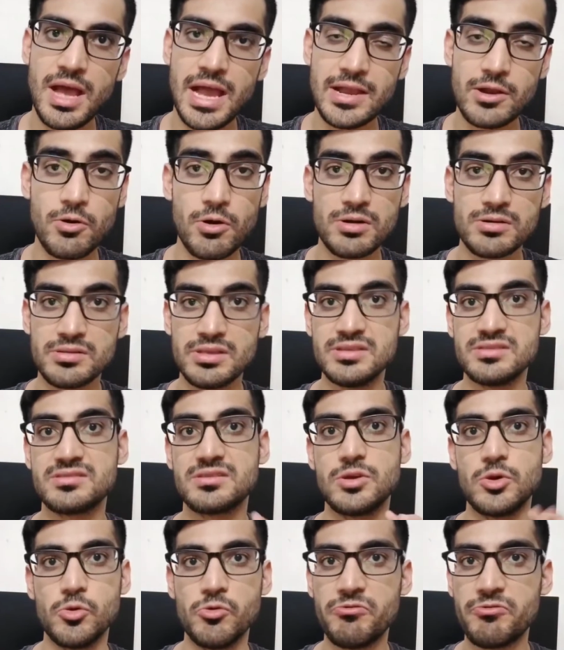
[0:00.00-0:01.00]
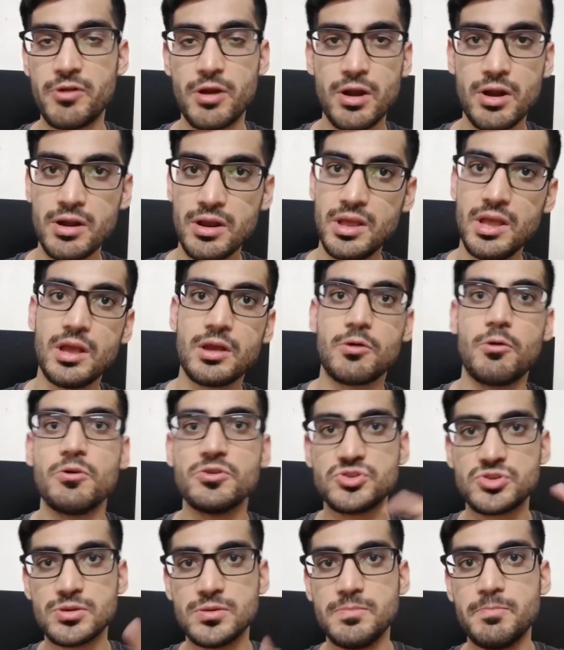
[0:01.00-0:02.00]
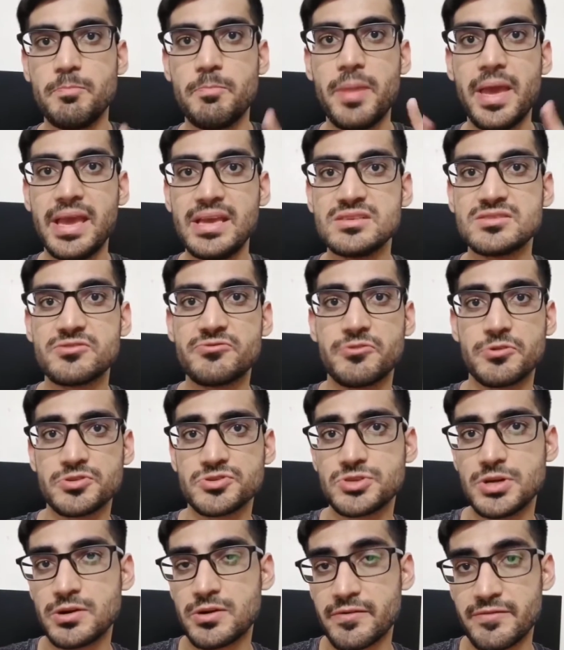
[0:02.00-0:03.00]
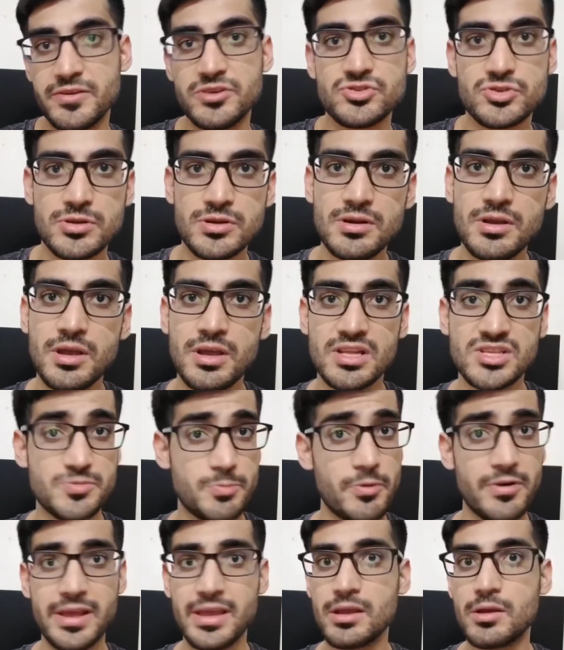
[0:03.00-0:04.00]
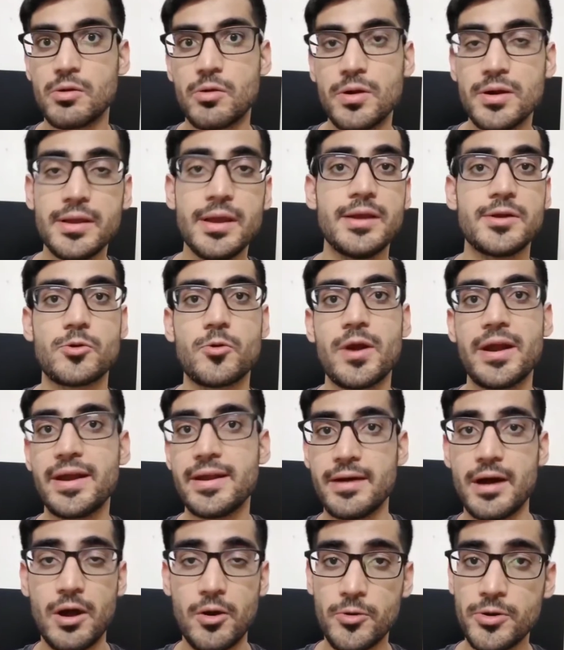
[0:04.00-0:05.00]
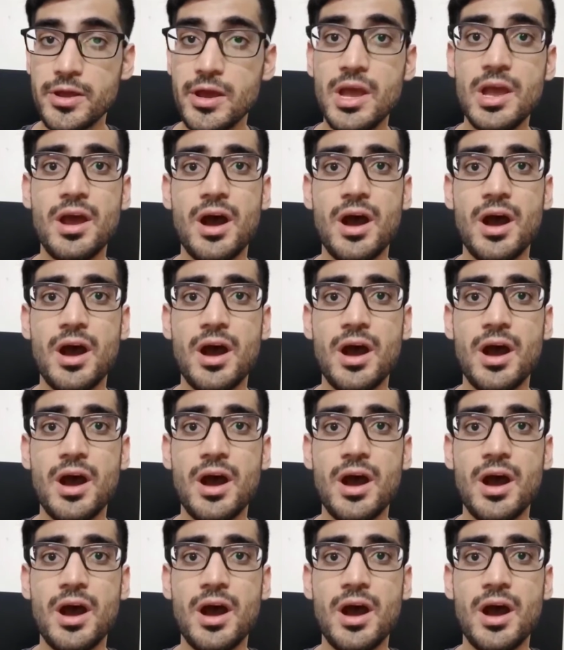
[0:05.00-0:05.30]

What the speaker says: I call this QFAR, quotient-based First Aid revision. It's pretty good, try it out.